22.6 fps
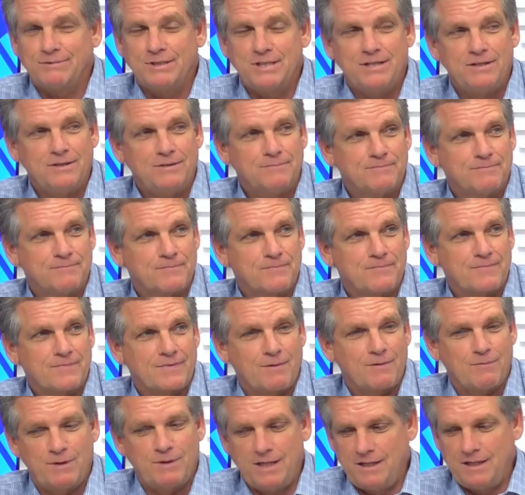do. Hi,
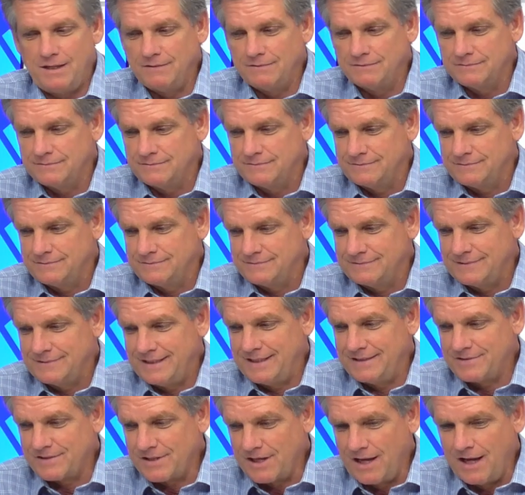everybody. We do.
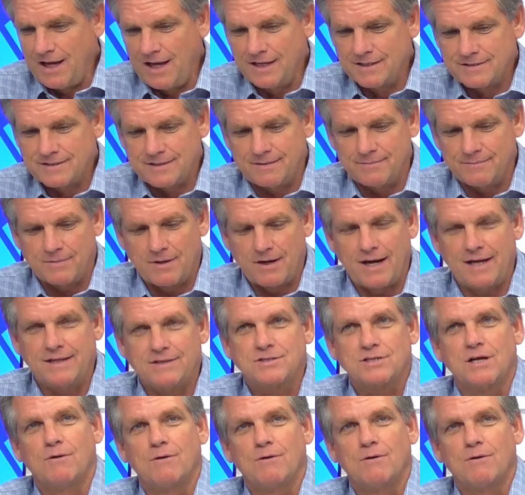It's awesome. All right. So